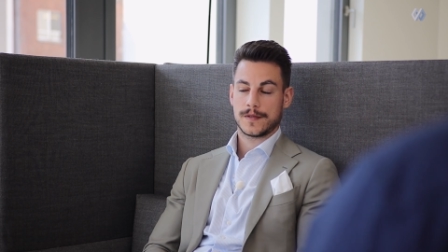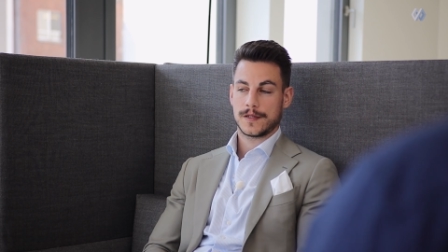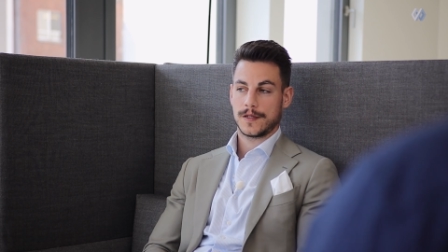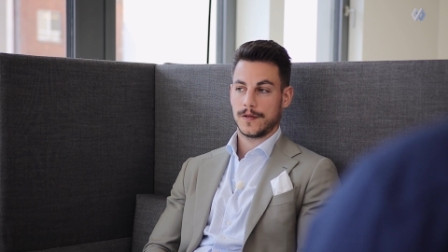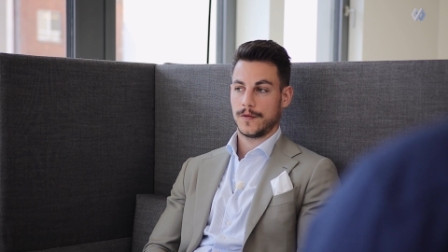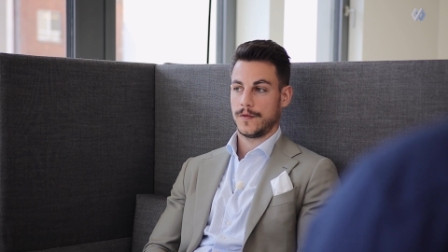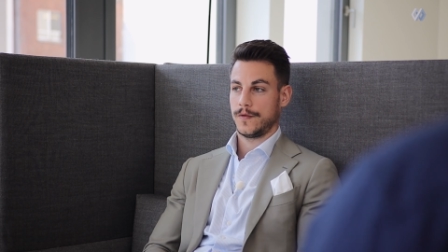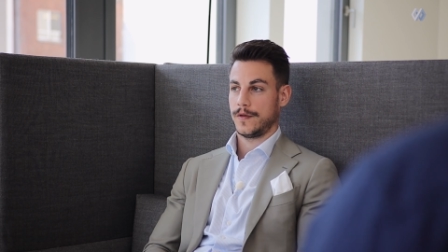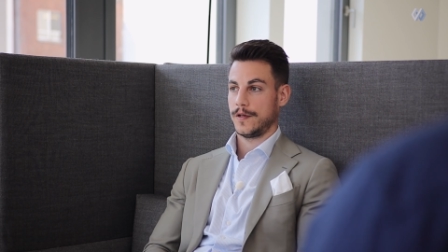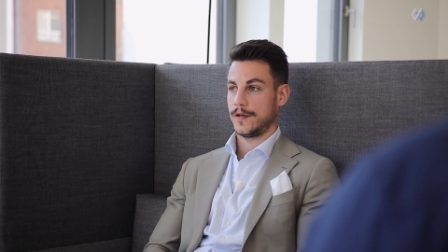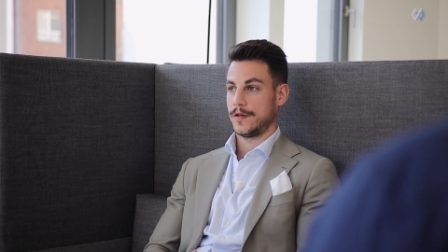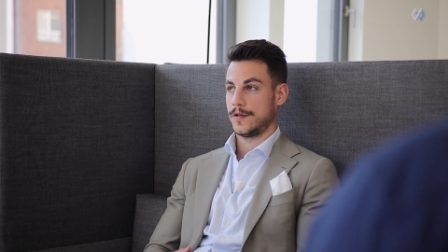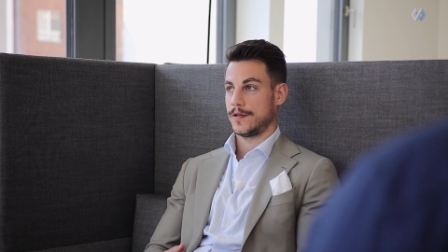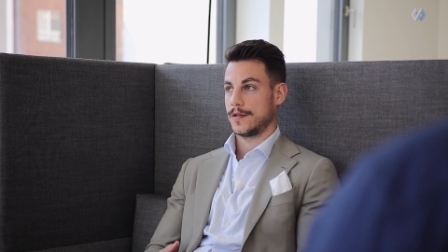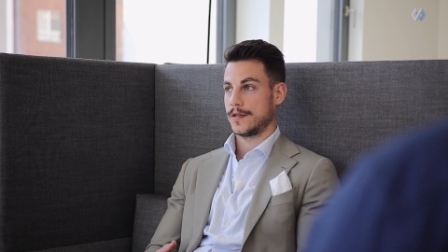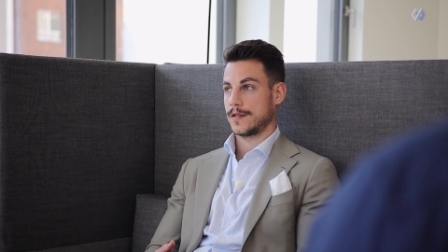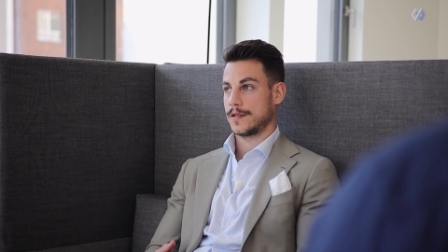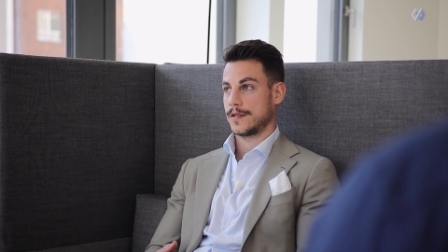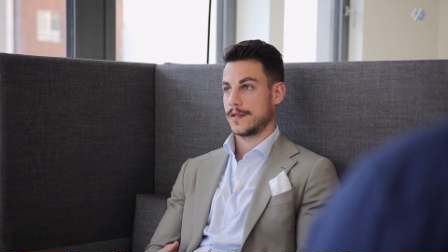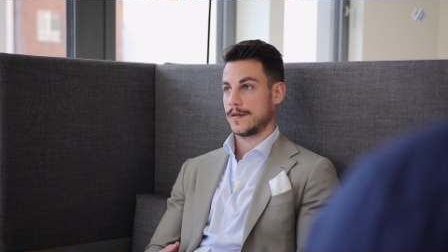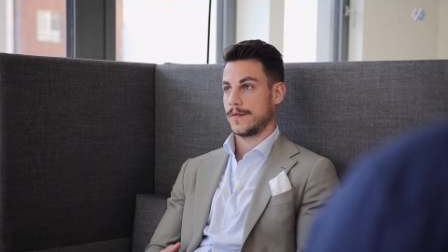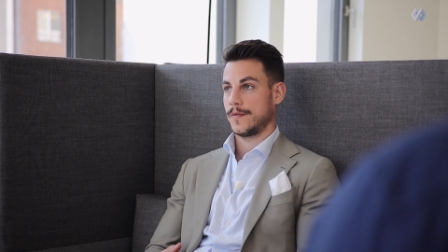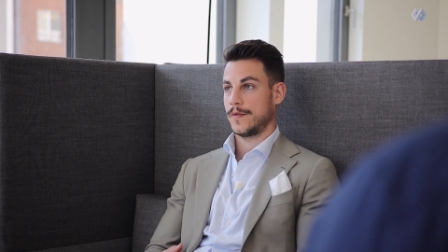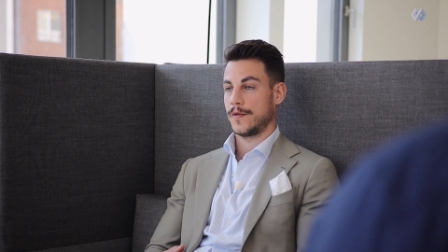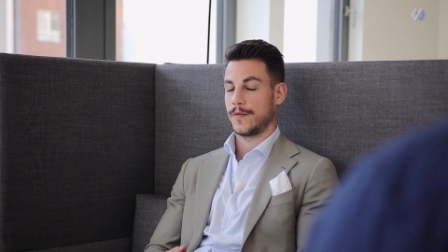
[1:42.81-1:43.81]
So there
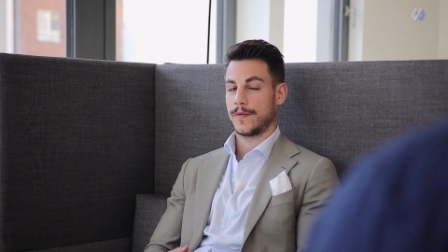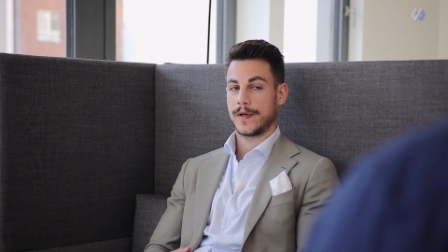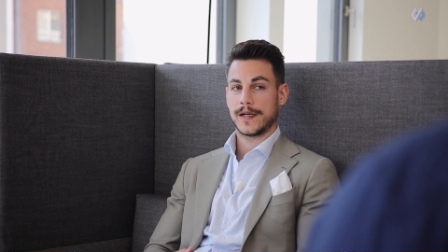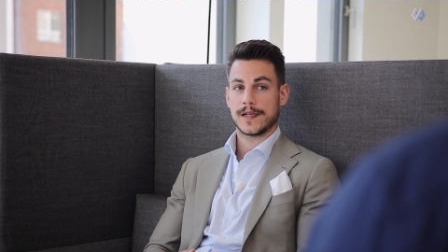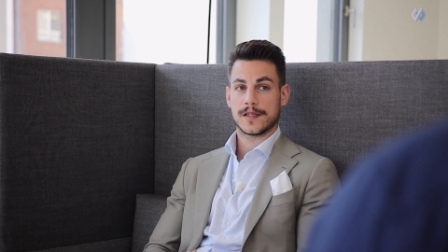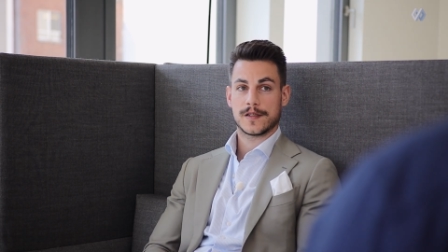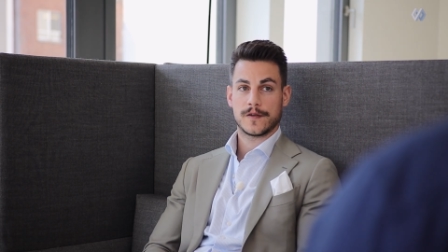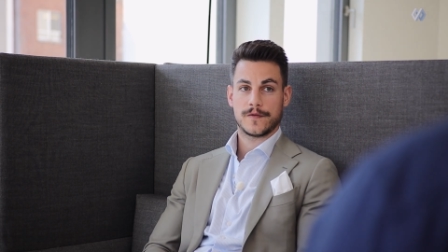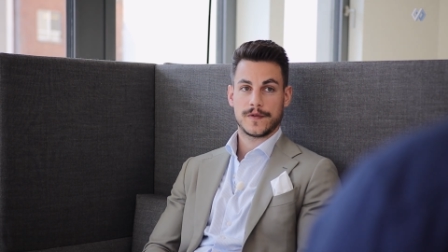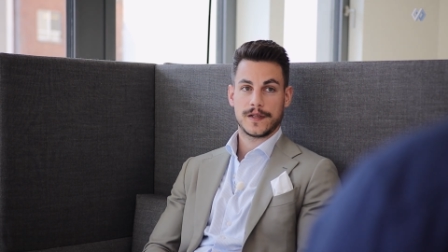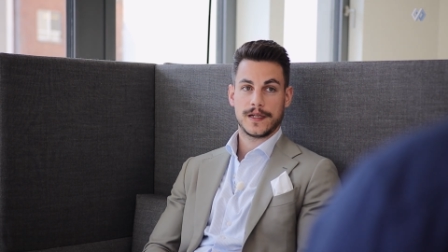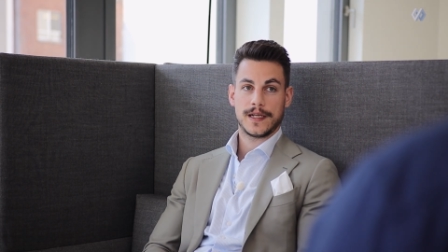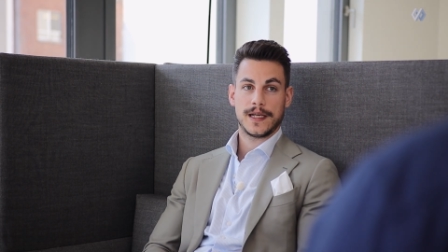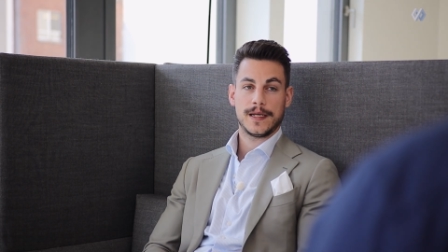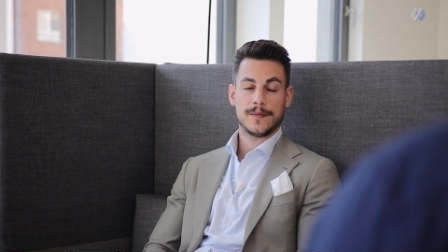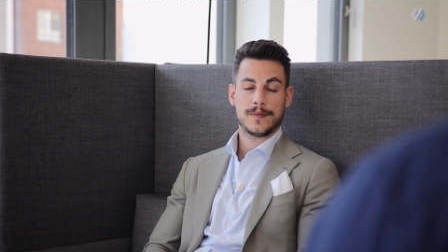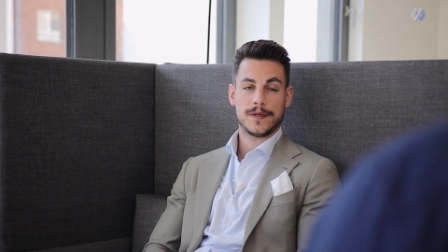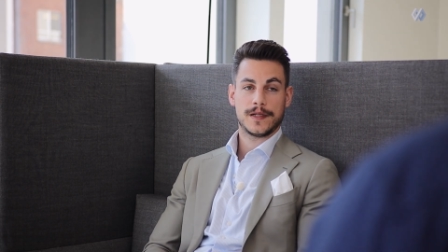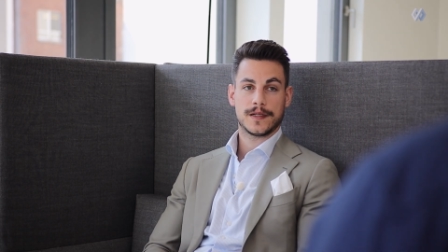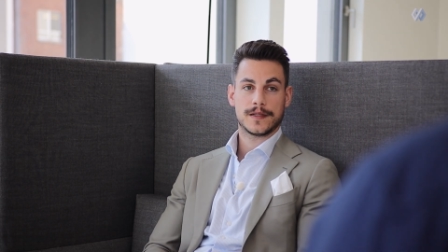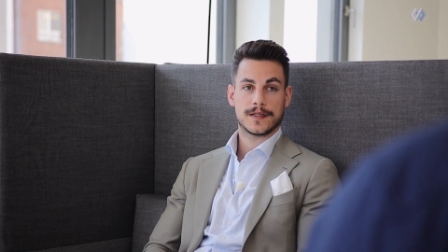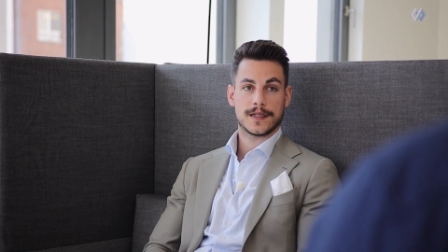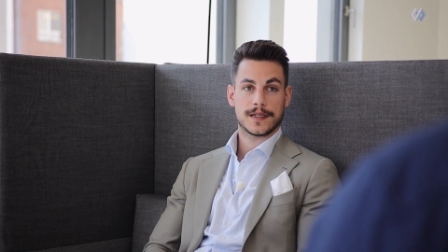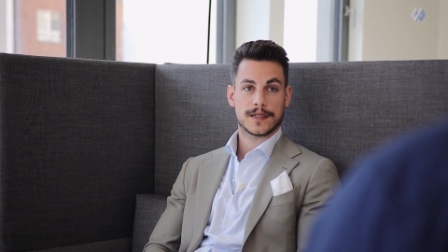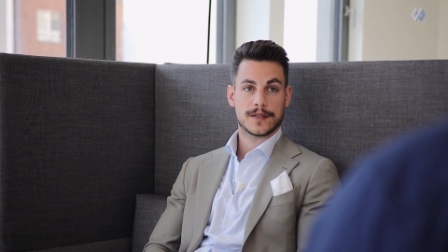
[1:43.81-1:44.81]
is the rise of
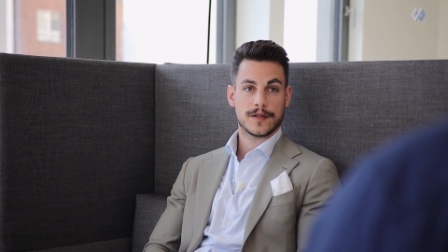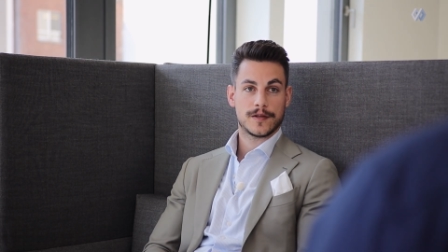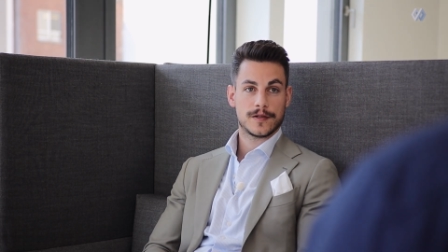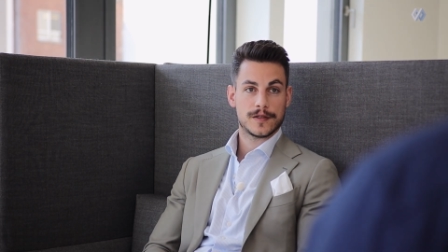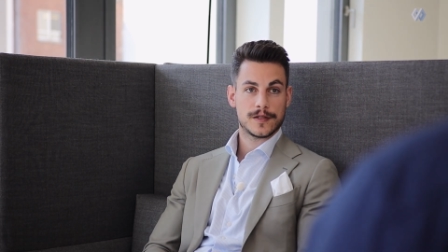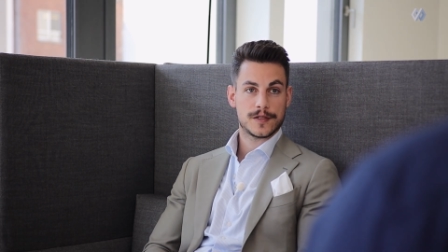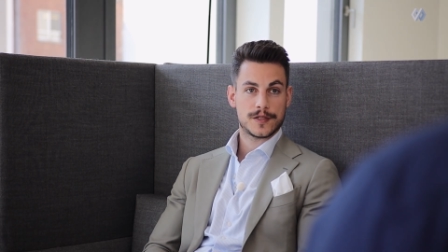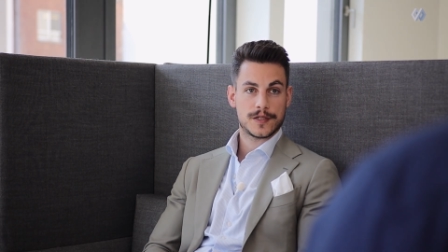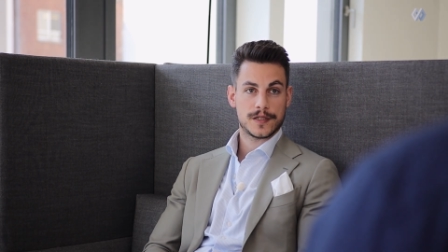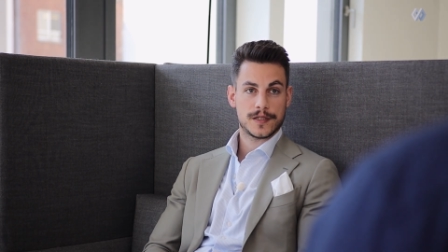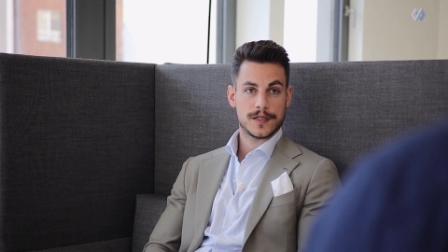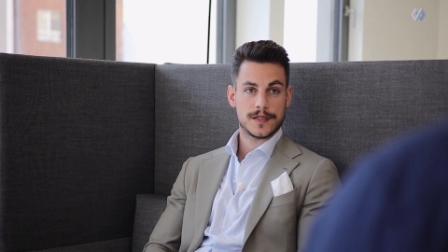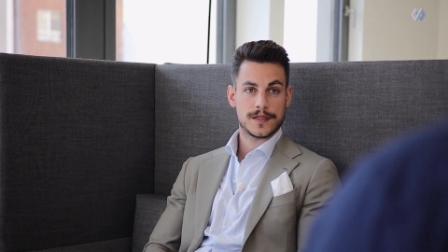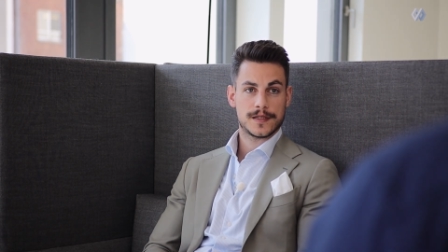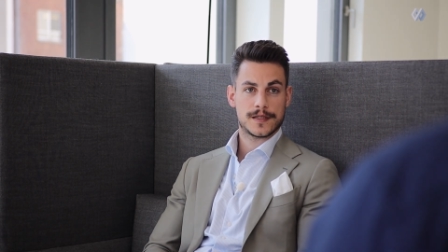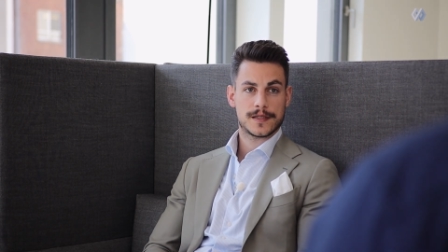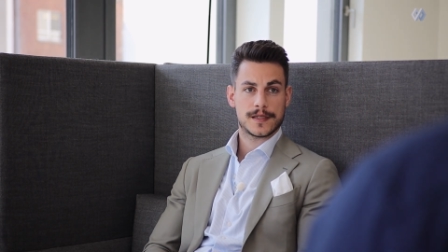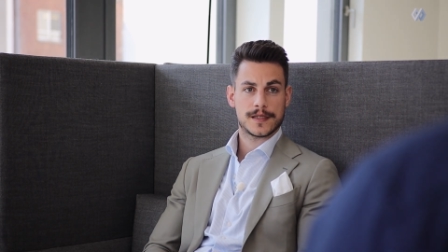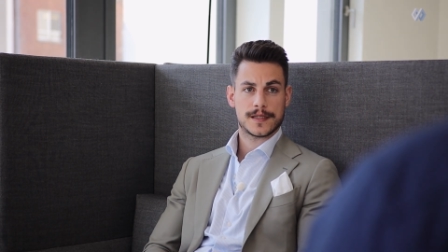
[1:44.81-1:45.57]
enabling technologies